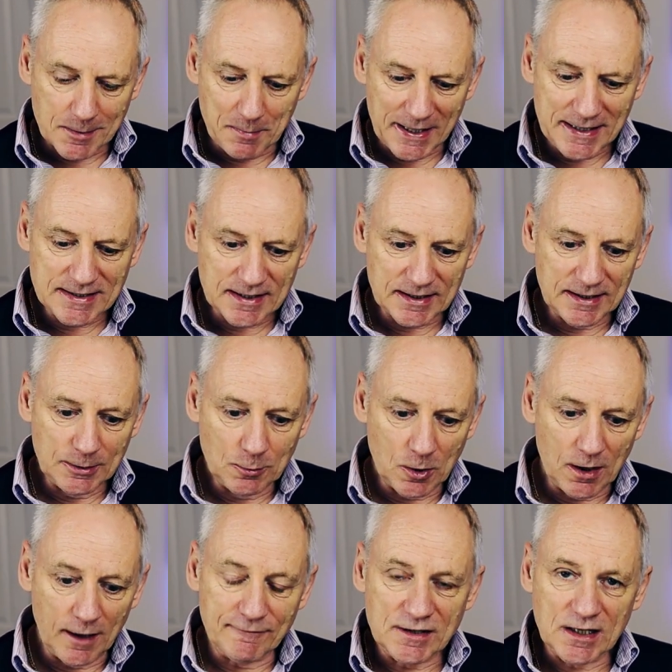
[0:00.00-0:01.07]
basically,
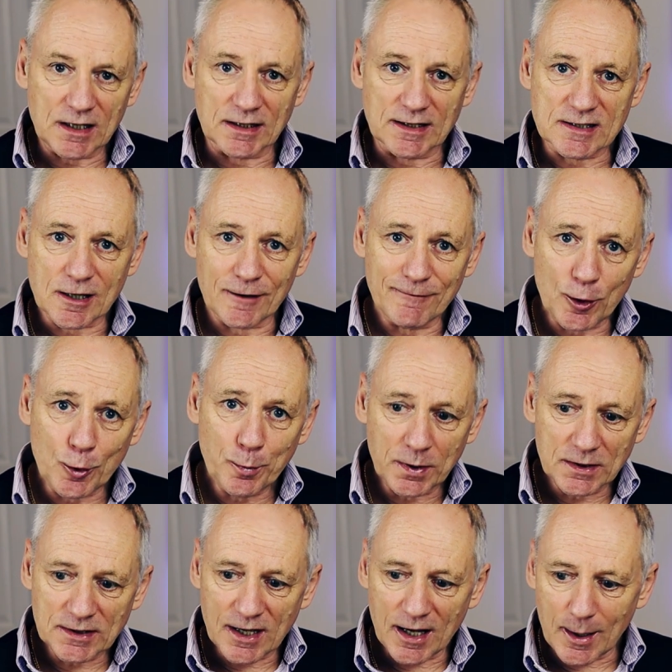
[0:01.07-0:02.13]
what I've done is I've
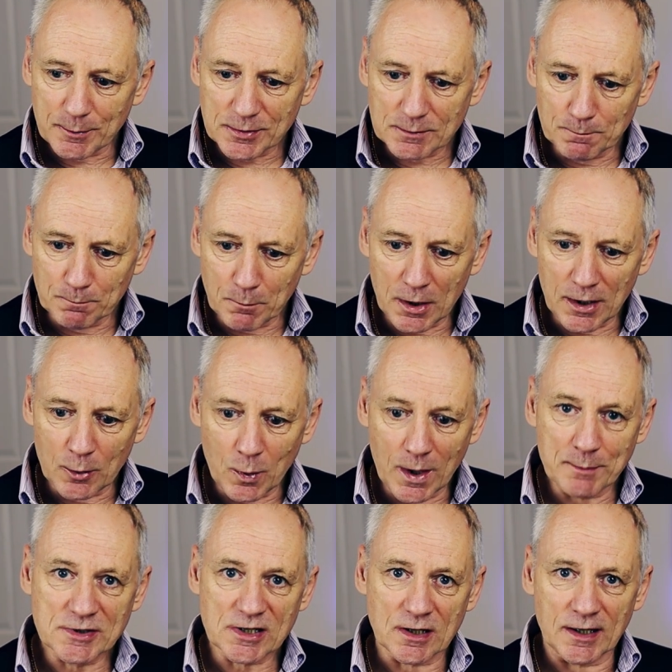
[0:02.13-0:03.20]
opened up my
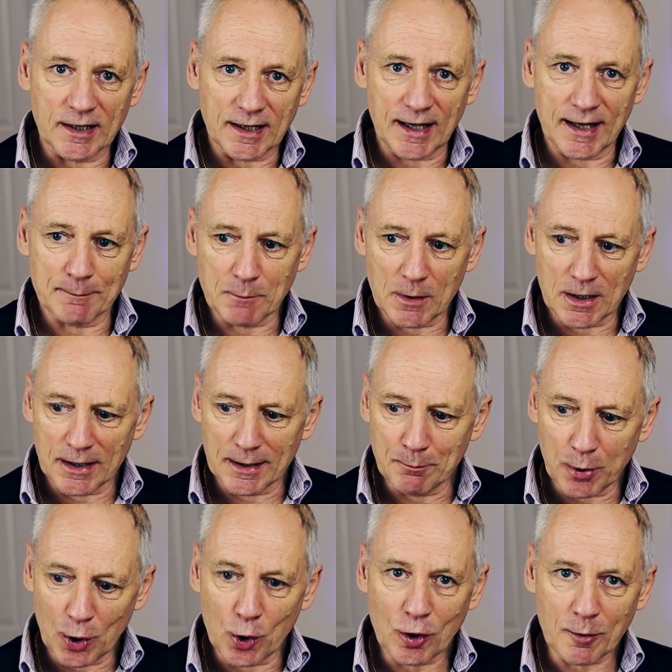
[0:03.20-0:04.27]
website and my
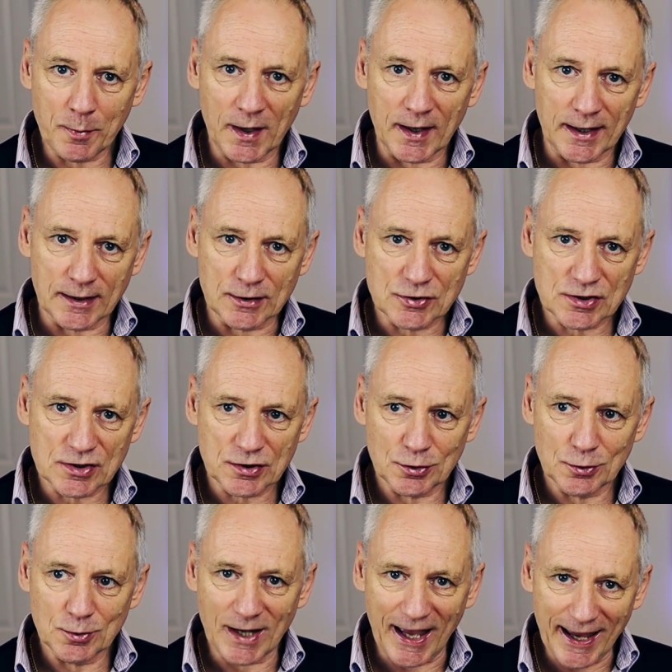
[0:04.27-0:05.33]
blog page
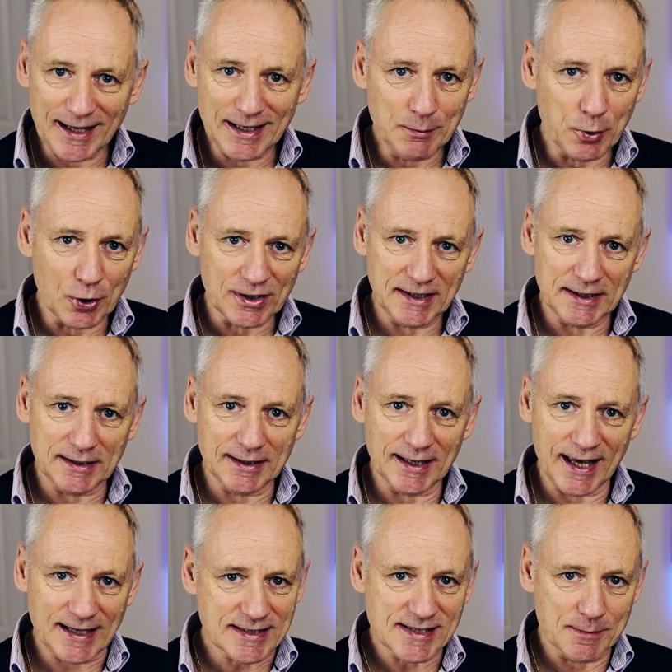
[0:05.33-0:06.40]
to anybody
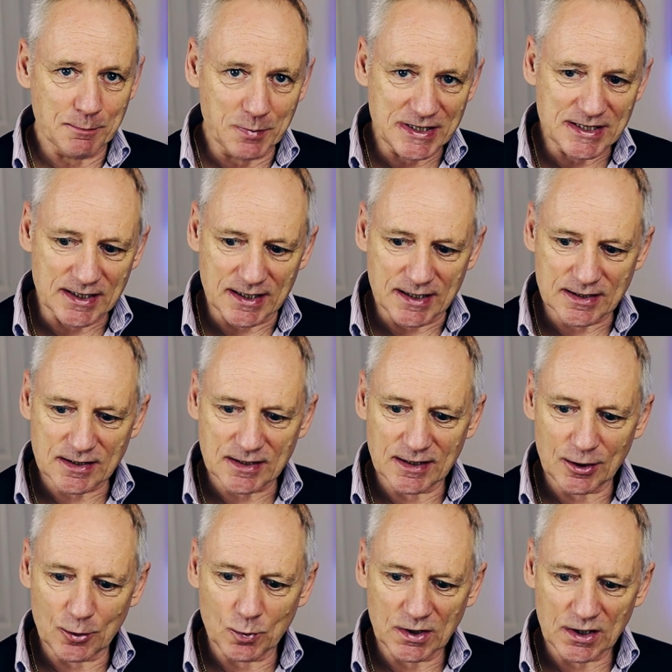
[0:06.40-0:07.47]
that is in business
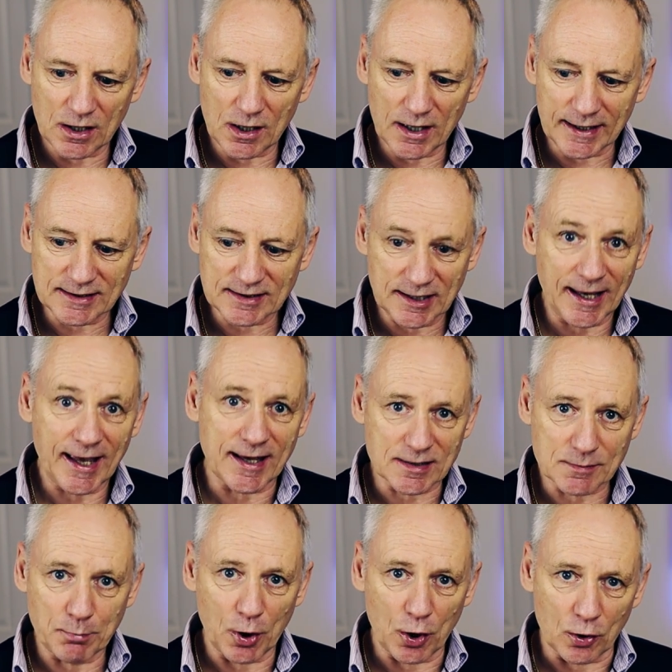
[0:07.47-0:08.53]
that would like to
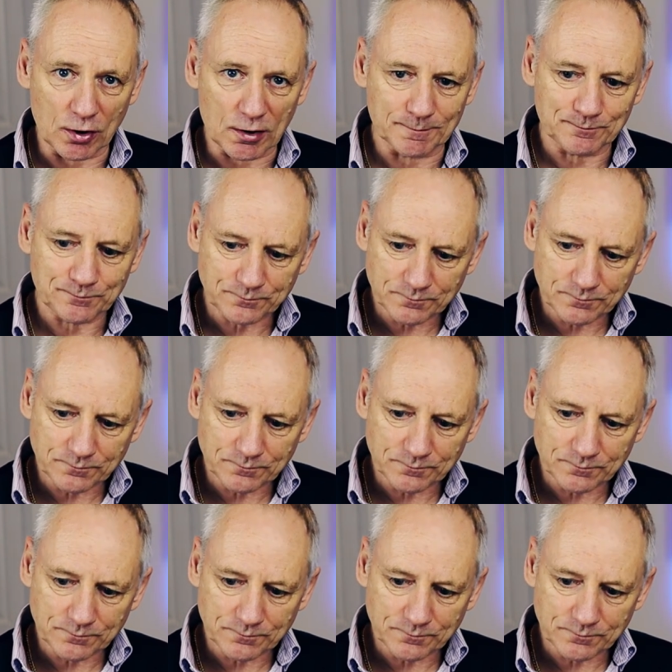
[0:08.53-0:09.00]
guest blog.